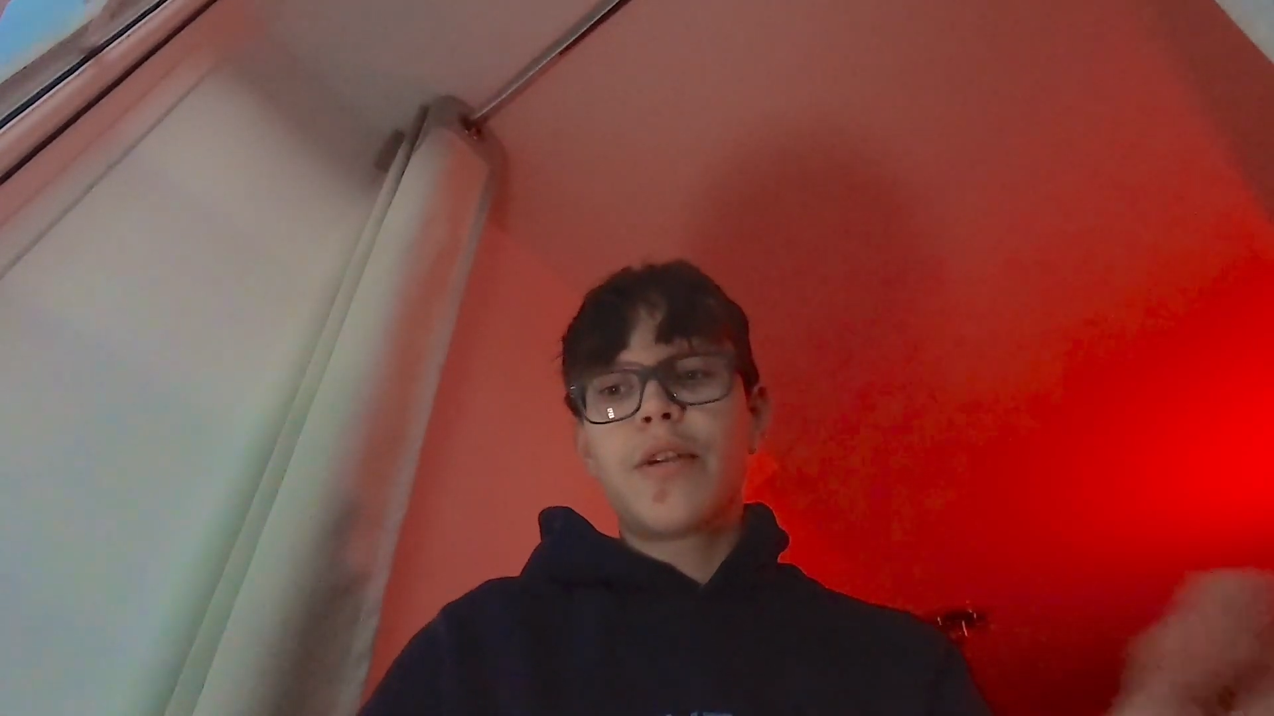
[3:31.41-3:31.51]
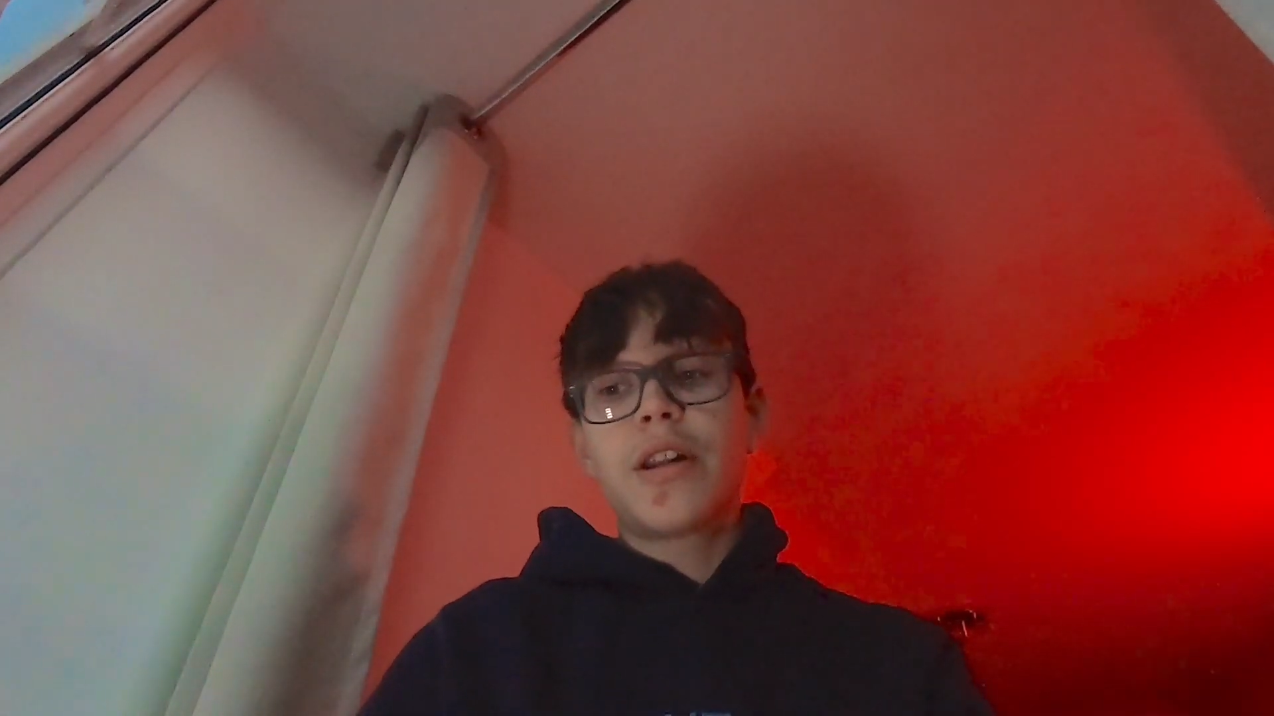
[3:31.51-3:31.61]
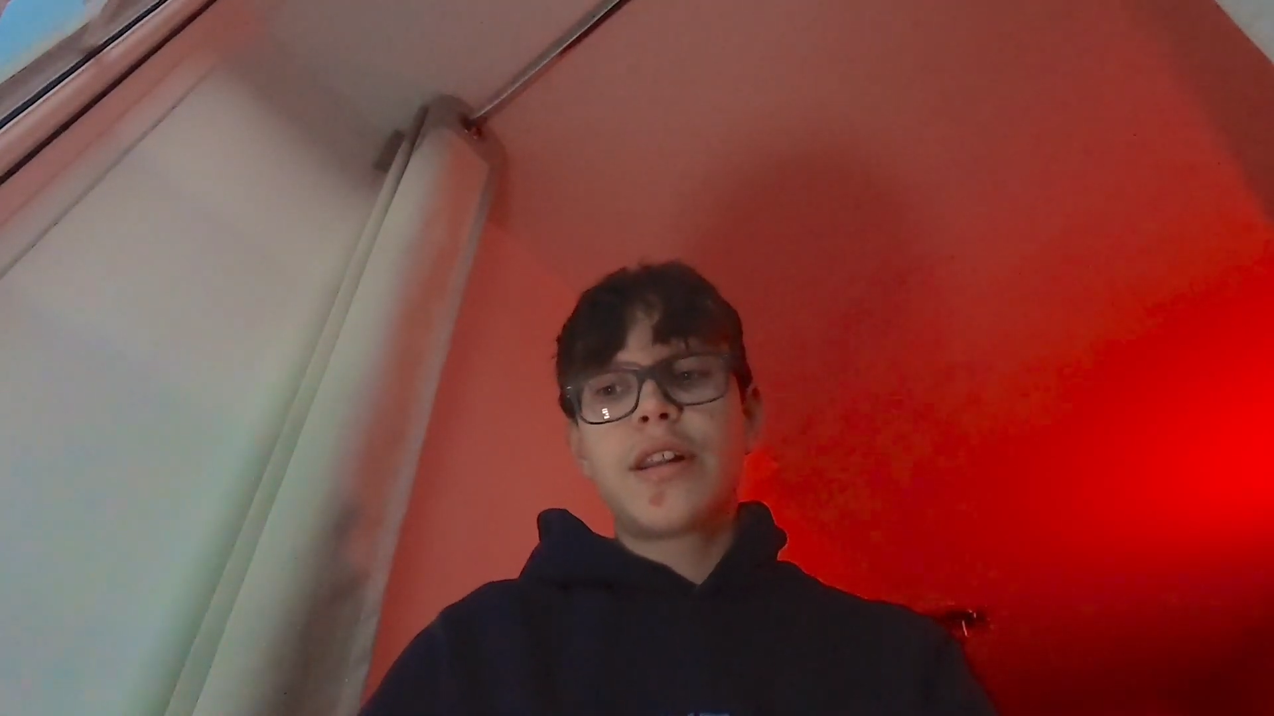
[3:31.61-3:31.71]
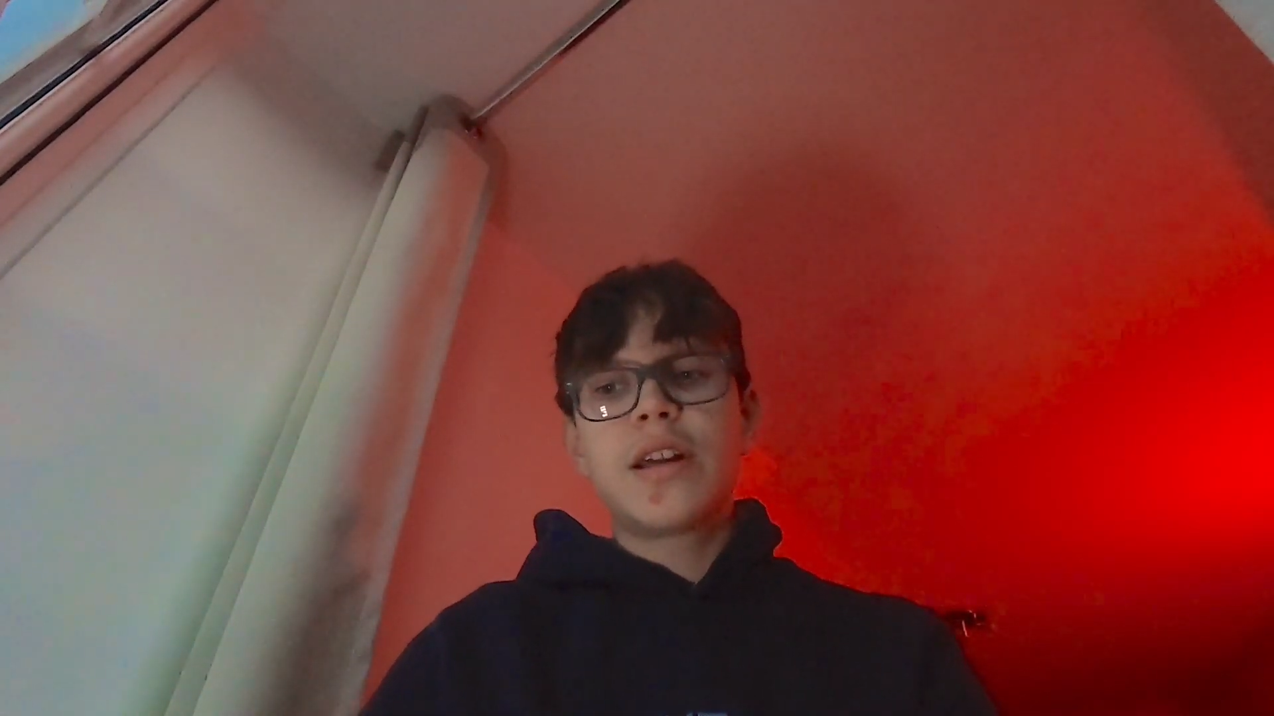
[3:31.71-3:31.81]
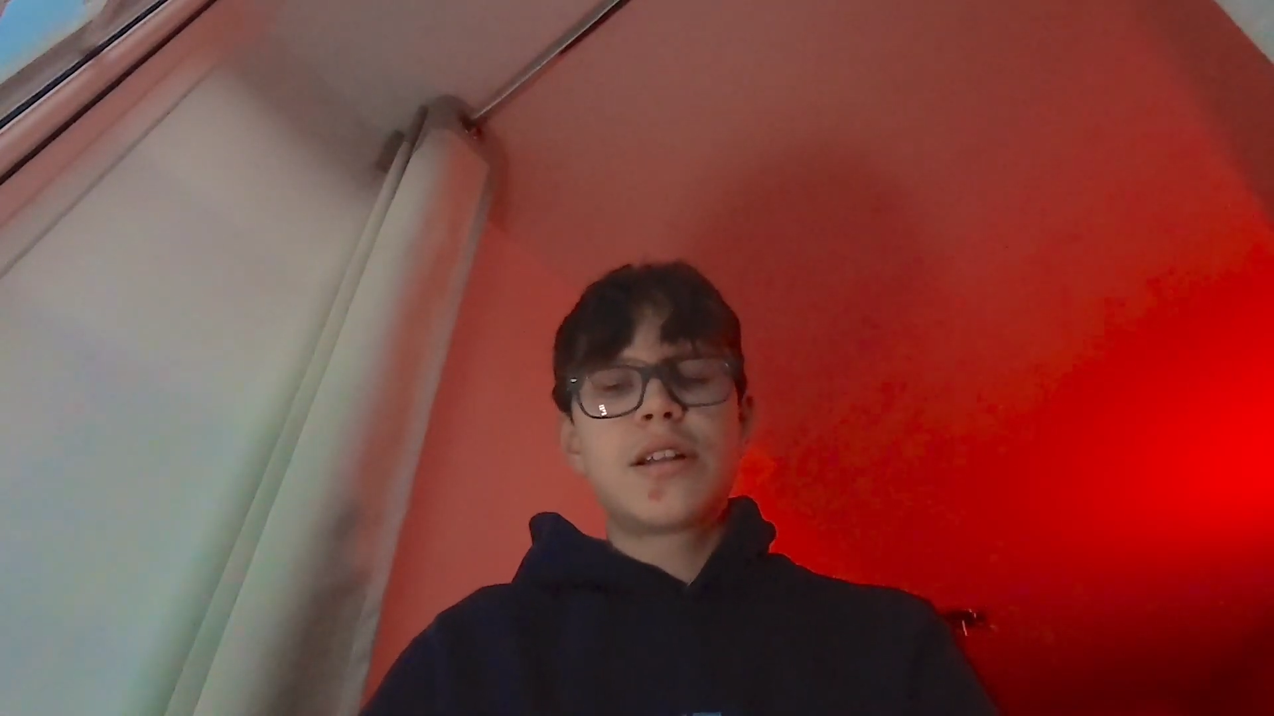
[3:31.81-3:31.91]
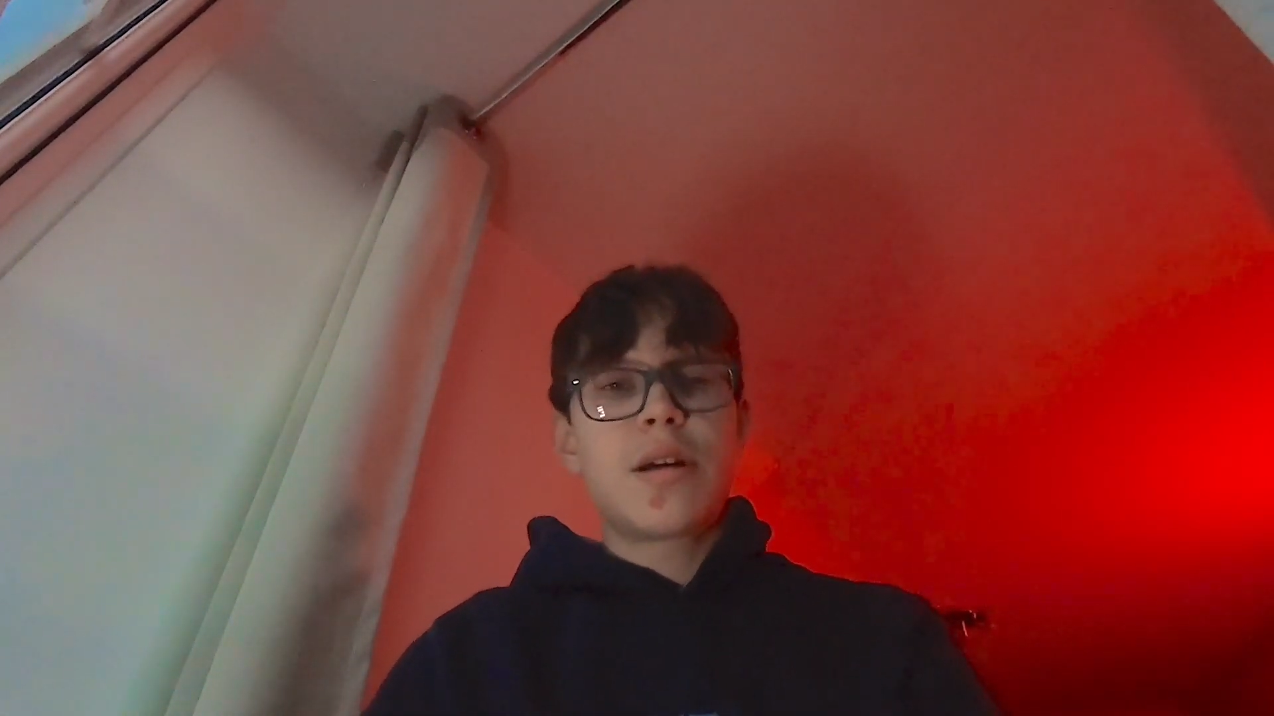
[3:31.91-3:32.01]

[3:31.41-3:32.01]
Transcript: other things